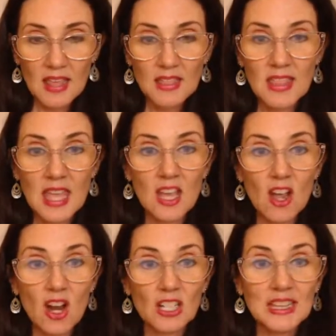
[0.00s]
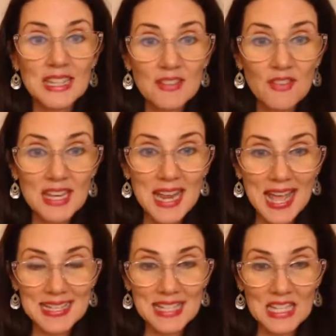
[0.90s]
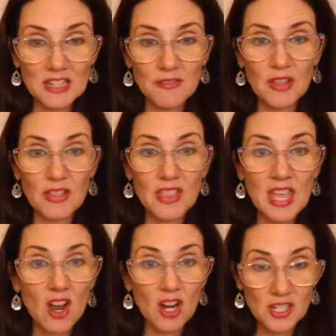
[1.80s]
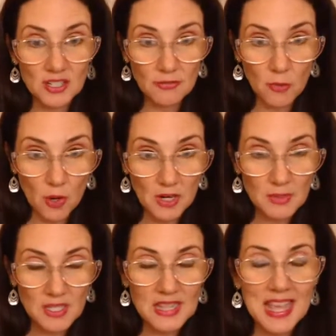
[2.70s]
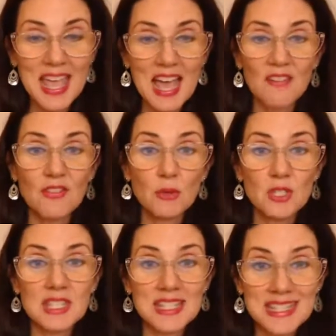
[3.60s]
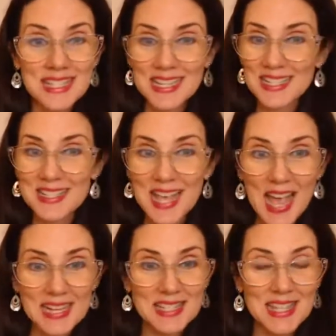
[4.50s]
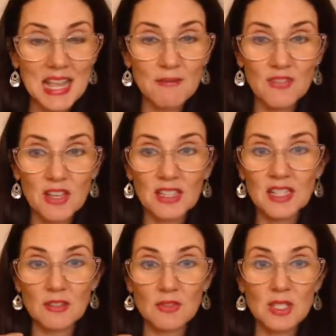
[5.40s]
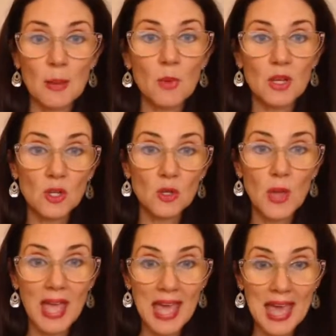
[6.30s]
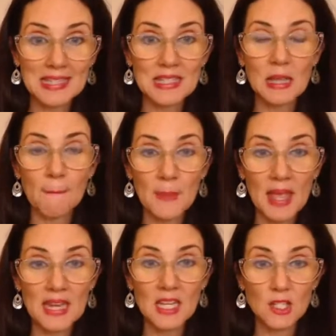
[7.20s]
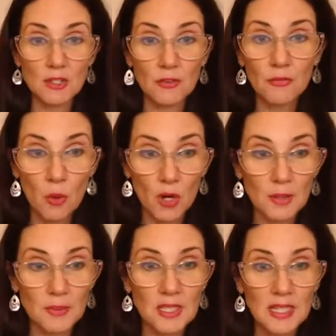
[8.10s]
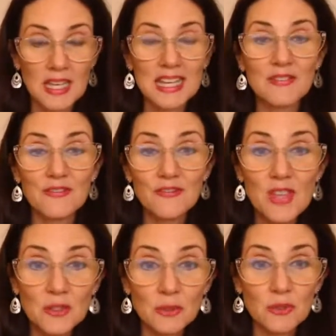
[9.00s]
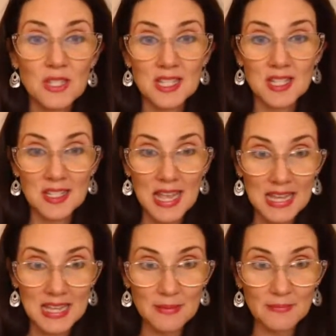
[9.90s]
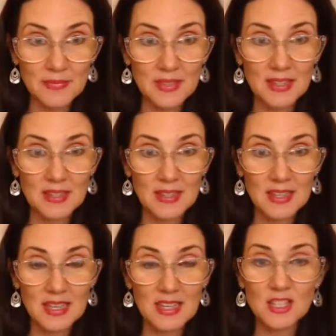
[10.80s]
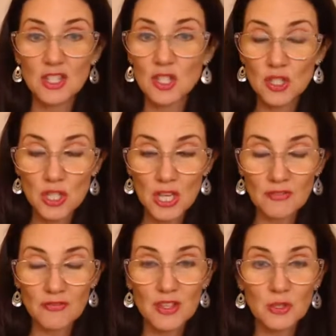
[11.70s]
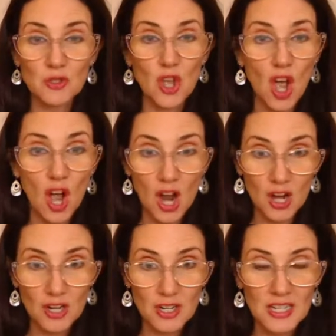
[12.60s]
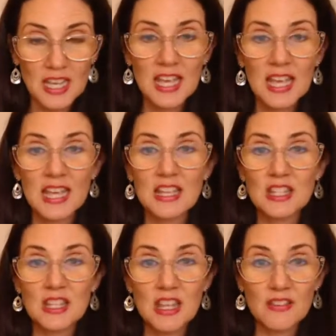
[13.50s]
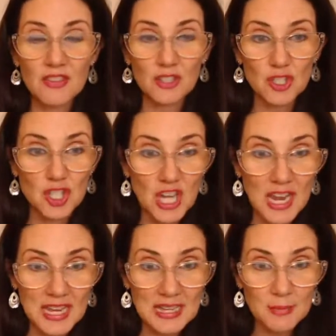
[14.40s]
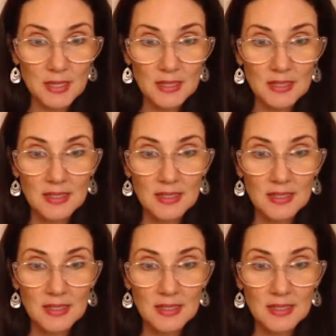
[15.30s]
they are living as if they are deformed. They have those exact same feelings of someone who has been deformed. It feels the same. It feels hard. They feel shame.